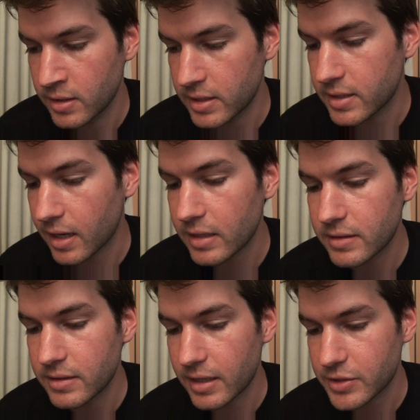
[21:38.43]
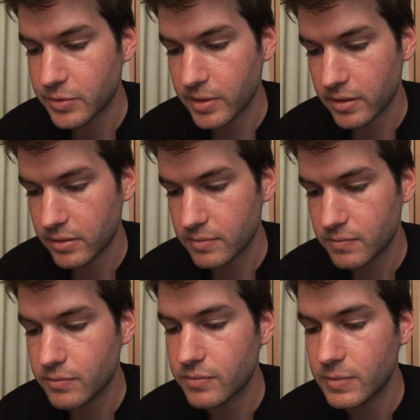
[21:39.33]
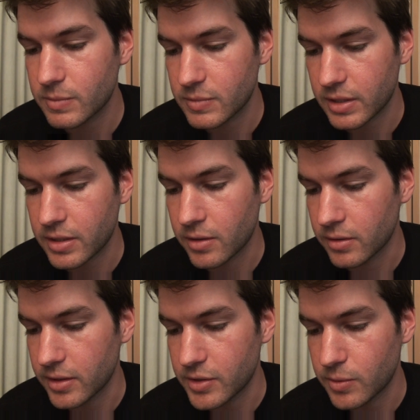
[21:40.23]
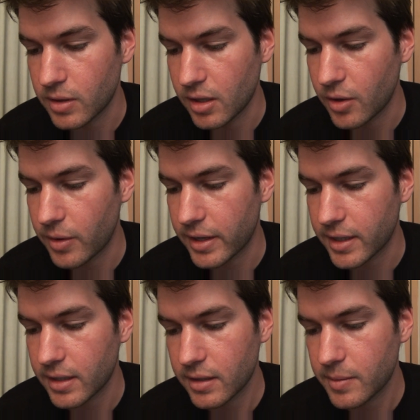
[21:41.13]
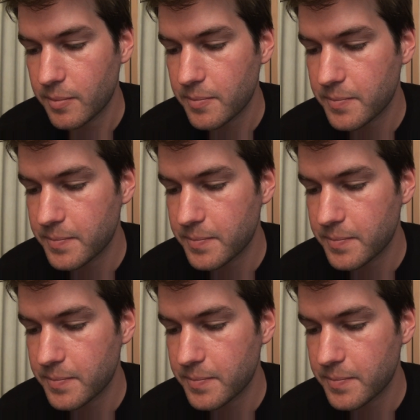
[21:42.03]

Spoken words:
He tied the destrier securely to a low-hanging limb,